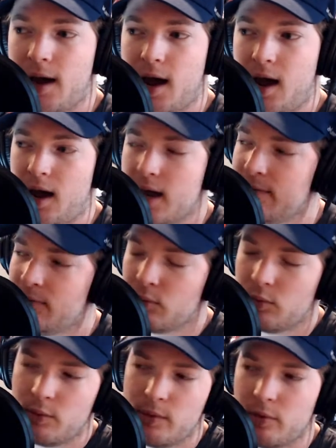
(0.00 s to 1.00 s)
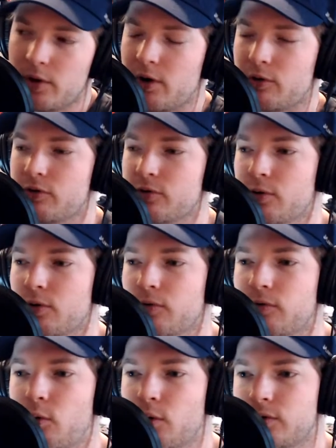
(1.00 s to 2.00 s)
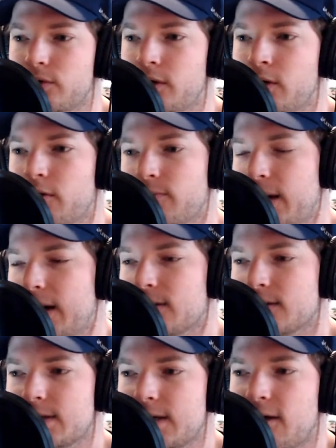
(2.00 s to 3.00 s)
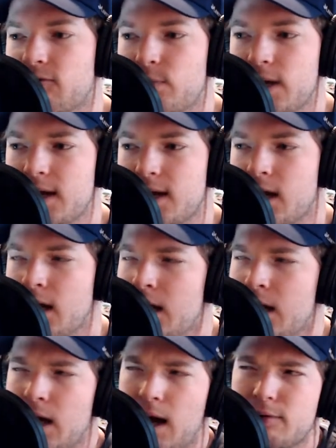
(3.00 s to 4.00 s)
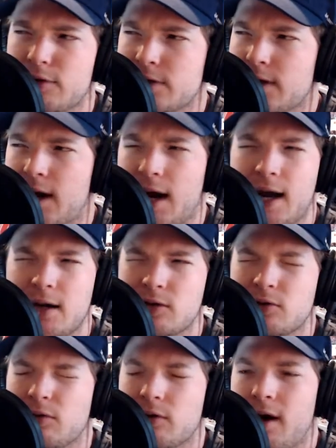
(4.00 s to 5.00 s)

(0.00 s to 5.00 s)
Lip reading: Even when we were in our 3rd, 4th year of making the CFP, I was just like, I just don't know how